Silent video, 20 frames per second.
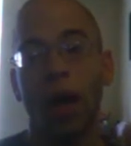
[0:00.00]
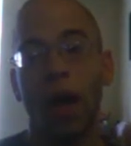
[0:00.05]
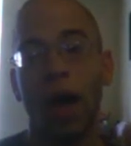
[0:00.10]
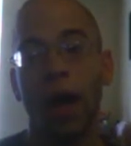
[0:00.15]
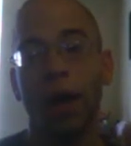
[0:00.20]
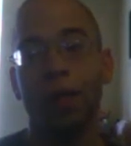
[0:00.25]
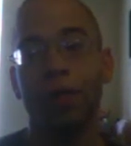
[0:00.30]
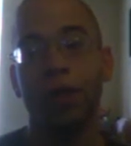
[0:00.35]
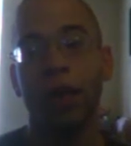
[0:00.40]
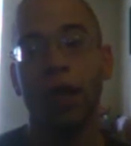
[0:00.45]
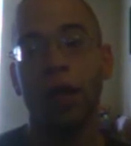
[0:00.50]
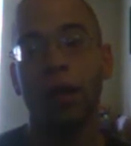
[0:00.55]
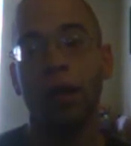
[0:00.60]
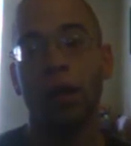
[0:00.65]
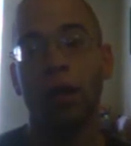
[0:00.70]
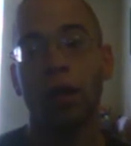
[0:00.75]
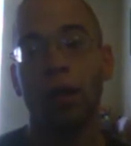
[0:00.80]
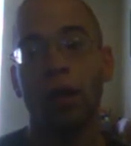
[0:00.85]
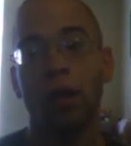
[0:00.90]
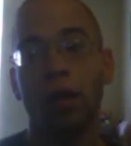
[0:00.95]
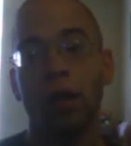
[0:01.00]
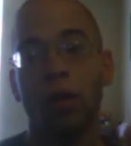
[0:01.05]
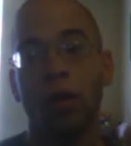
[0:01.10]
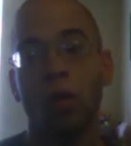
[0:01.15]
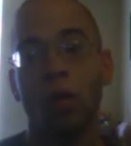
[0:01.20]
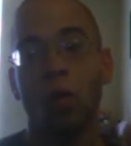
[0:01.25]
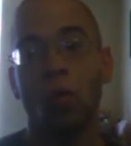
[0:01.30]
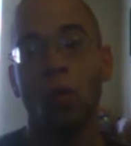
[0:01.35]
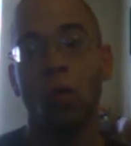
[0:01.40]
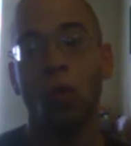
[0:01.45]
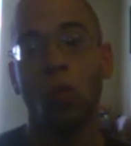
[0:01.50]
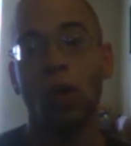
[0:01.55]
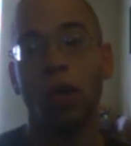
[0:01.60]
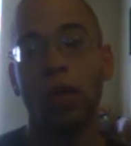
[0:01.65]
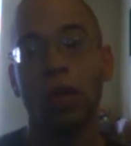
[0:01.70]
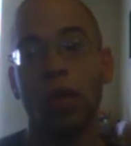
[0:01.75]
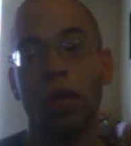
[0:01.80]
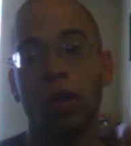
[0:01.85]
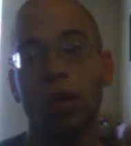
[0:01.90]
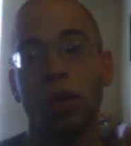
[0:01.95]
I think
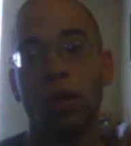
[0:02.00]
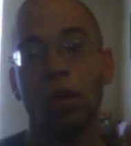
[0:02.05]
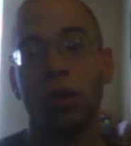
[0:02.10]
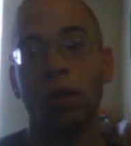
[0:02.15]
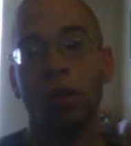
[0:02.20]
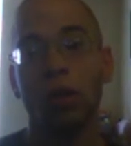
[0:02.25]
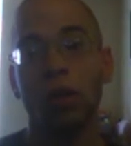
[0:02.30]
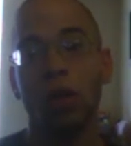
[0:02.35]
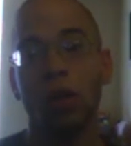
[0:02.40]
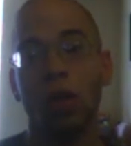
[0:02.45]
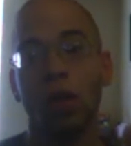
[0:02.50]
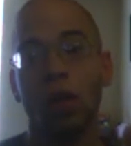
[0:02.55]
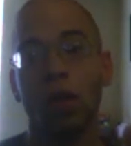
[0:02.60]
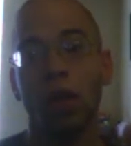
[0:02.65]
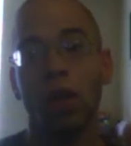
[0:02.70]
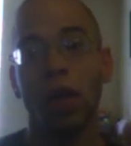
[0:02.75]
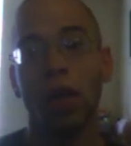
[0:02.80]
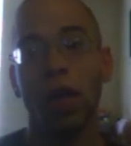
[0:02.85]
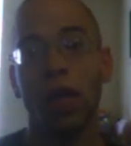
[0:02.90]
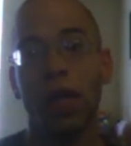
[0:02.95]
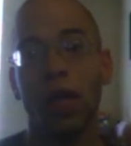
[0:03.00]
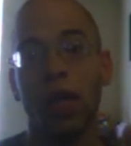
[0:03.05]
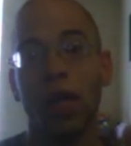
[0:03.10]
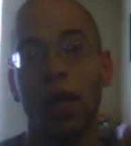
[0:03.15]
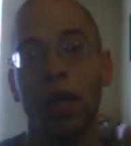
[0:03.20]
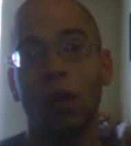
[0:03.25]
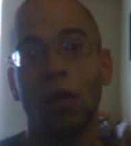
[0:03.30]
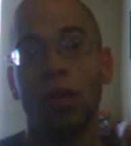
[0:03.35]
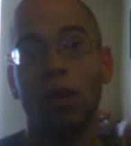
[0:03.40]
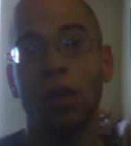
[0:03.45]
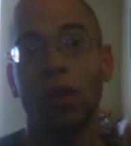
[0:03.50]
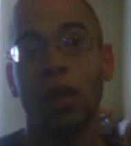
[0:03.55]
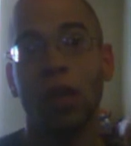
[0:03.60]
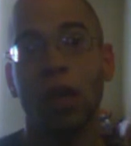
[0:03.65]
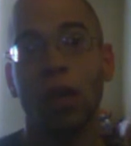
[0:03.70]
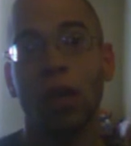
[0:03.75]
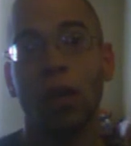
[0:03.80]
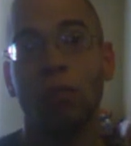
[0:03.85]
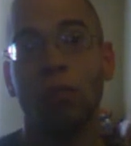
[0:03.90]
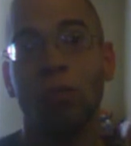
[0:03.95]
when
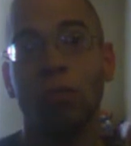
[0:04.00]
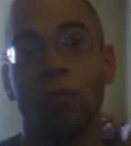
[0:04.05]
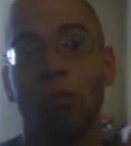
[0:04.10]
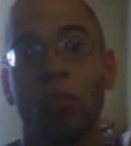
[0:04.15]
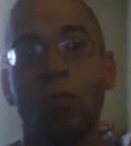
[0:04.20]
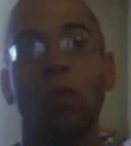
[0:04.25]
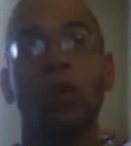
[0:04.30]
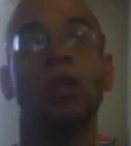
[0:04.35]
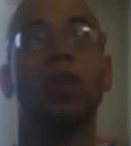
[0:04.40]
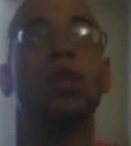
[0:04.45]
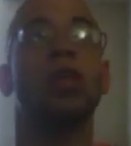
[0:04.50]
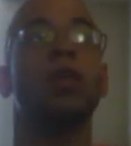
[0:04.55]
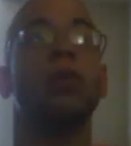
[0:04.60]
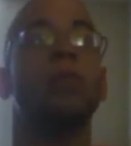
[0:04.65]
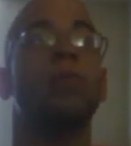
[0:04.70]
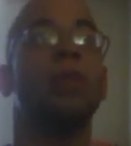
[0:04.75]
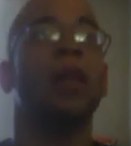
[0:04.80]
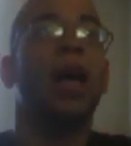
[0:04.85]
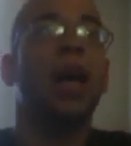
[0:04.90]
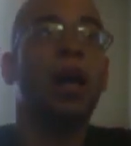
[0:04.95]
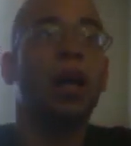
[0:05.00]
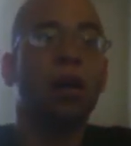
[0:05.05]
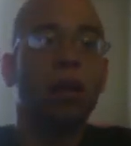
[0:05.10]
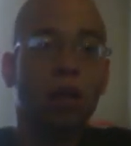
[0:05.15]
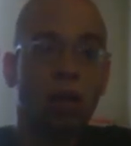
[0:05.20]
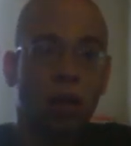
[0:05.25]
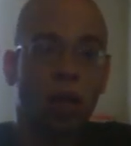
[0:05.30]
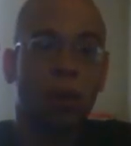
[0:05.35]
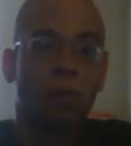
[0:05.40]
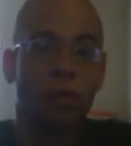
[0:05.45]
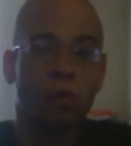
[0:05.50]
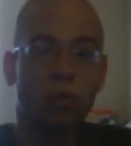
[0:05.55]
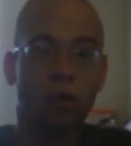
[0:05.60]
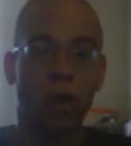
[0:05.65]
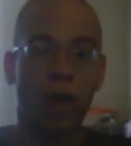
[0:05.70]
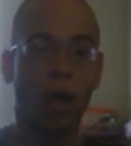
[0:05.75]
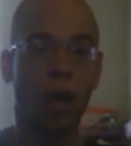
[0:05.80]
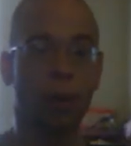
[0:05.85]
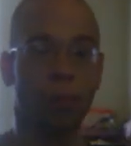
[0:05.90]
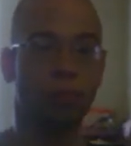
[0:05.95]
the black lemon
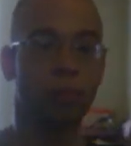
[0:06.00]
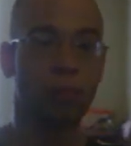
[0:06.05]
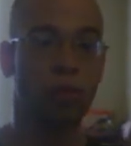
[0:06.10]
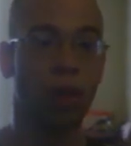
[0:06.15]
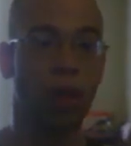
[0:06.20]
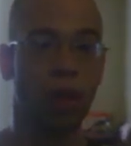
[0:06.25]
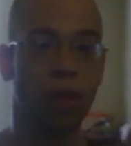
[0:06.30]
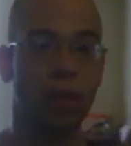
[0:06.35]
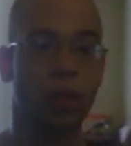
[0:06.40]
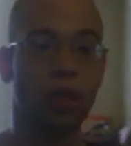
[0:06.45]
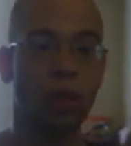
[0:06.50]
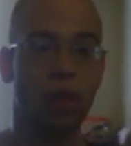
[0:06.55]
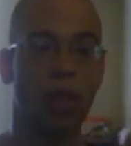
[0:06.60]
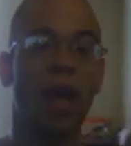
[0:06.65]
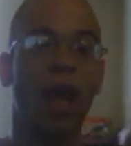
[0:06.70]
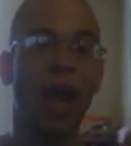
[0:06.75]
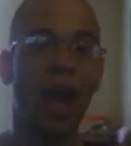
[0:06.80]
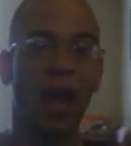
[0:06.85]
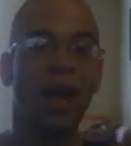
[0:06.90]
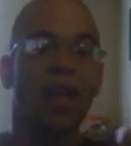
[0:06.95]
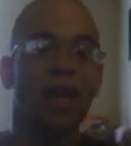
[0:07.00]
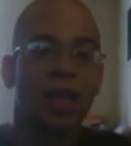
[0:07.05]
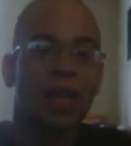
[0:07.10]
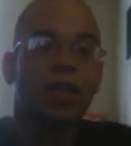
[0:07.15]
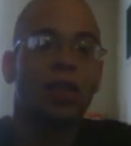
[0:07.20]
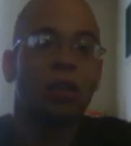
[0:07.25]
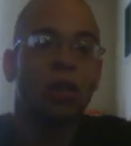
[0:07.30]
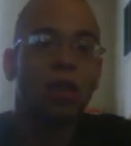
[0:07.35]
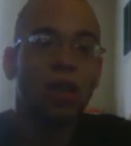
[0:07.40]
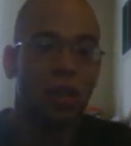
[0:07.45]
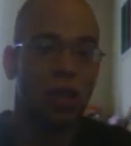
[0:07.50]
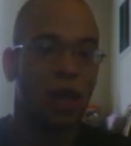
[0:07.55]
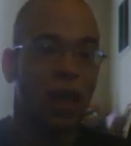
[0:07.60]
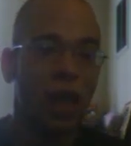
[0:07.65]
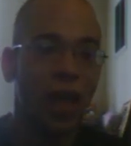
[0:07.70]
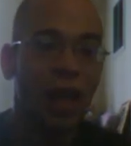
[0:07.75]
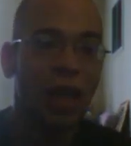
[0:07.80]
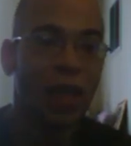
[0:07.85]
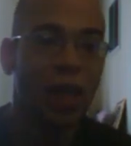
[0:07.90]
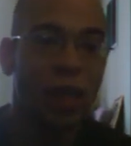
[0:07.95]
grab, right, just ate his
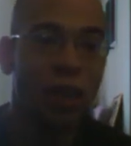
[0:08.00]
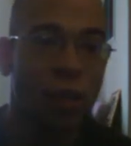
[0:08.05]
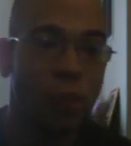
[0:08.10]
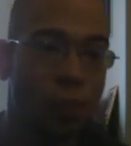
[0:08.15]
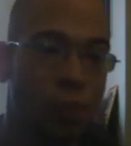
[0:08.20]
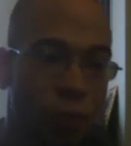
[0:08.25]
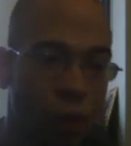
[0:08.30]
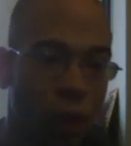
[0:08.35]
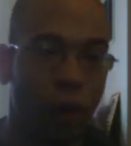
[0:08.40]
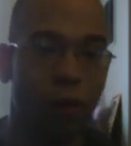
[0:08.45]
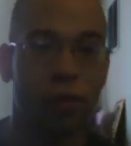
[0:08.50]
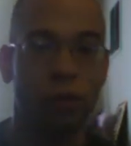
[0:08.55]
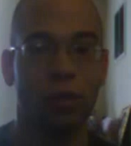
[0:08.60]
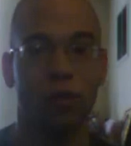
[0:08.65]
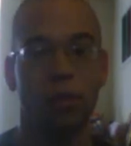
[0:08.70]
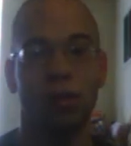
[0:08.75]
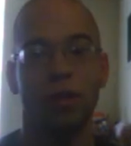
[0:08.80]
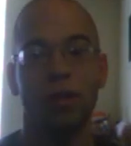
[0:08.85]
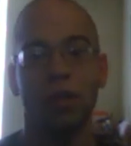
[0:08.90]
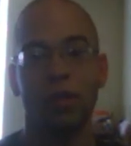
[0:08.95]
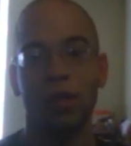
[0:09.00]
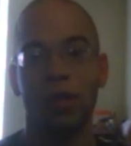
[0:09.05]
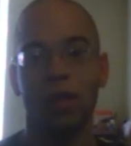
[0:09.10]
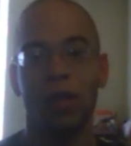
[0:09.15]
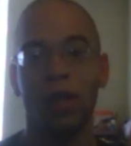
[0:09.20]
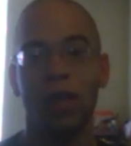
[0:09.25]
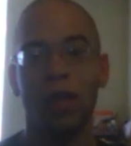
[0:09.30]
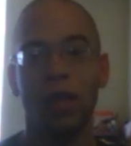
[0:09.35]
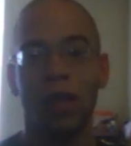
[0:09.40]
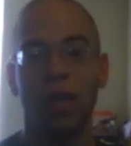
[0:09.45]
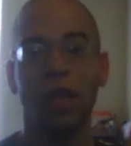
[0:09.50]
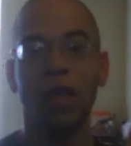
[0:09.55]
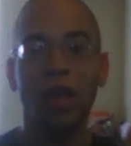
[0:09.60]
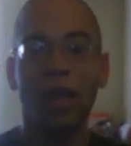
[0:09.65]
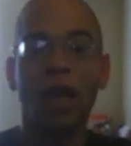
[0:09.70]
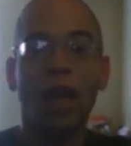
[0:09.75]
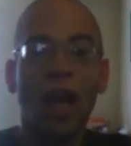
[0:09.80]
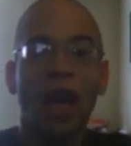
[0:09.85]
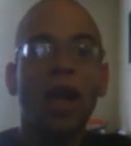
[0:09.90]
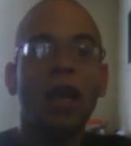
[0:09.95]
brother.
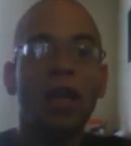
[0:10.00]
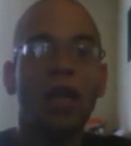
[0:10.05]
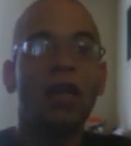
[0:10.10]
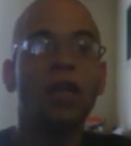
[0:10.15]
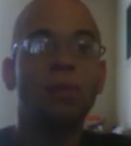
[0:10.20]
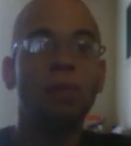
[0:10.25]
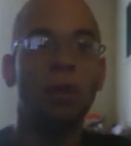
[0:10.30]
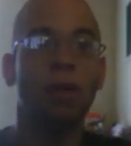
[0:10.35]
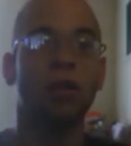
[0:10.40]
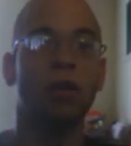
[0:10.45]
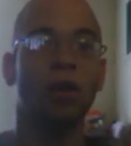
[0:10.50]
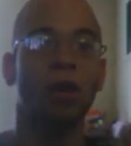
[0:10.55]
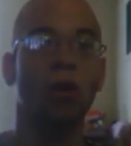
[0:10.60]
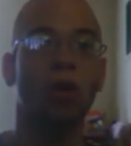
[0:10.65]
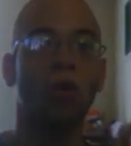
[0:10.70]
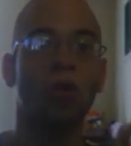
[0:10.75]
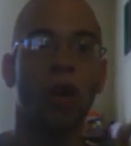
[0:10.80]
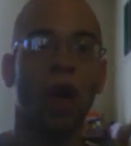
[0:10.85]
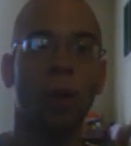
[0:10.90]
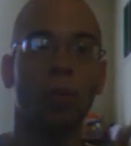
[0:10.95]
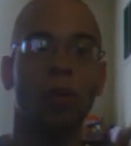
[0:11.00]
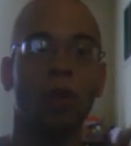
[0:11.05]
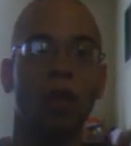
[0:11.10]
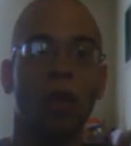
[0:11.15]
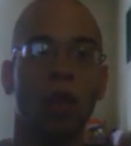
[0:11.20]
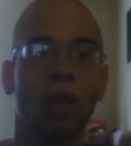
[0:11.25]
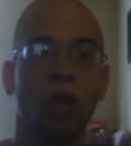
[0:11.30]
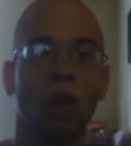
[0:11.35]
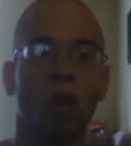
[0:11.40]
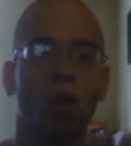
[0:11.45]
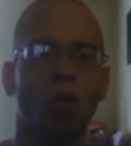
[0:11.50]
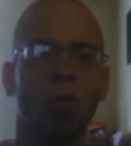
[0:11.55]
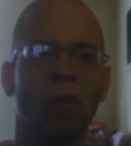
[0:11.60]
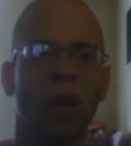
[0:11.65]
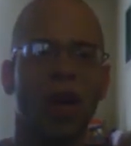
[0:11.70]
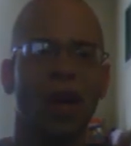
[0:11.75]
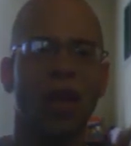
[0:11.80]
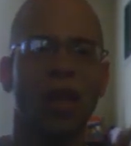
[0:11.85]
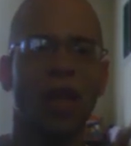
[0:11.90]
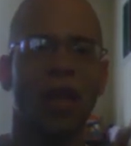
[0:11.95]
He ate his brother whole. I'm like, oh
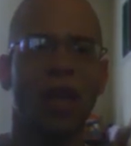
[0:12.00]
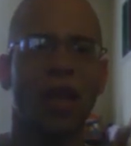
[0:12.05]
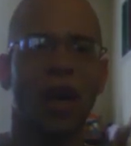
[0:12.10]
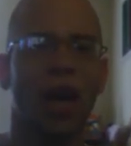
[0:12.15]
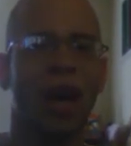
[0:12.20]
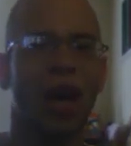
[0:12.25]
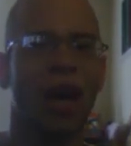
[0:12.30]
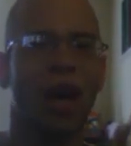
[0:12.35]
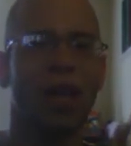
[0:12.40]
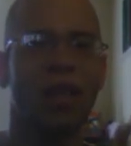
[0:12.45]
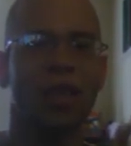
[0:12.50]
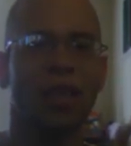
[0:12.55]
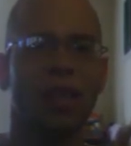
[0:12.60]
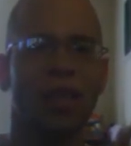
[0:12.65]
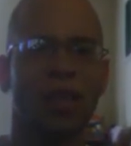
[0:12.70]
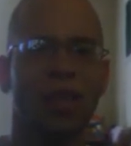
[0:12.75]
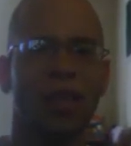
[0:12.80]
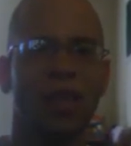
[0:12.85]
my god.